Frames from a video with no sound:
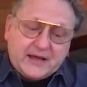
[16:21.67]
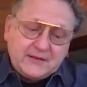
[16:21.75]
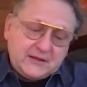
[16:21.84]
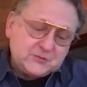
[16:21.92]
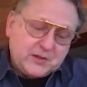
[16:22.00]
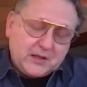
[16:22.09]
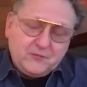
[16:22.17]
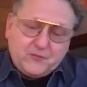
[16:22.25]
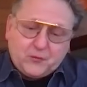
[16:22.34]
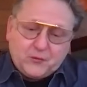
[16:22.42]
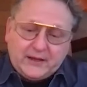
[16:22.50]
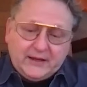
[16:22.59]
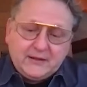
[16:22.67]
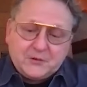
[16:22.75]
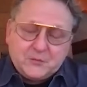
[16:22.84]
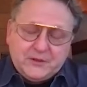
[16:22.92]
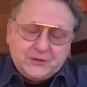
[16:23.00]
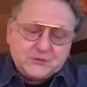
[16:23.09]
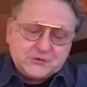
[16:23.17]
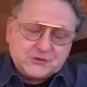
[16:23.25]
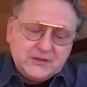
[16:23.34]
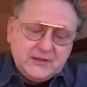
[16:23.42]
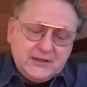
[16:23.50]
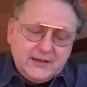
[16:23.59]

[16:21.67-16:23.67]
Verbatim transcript: And that's probably four to 800 meters.